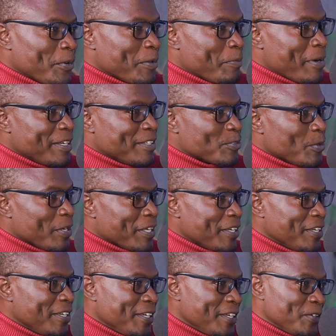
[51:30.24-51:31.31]
all the money is
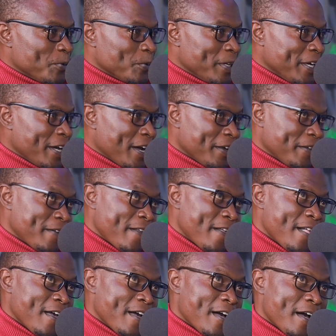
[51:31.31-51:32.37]
going into AI.
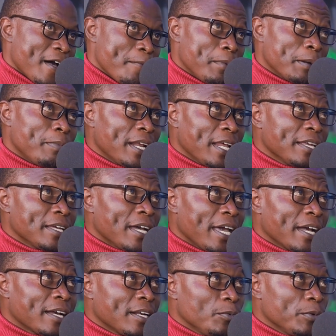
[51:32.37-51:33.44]
But I
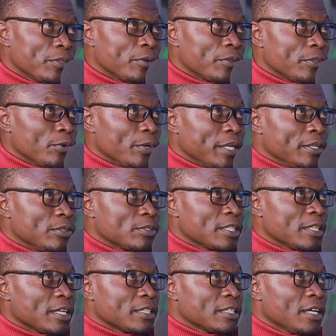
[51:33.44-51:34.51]
agree with your theory to
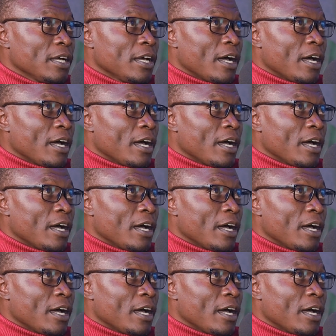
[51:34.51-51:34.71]
say that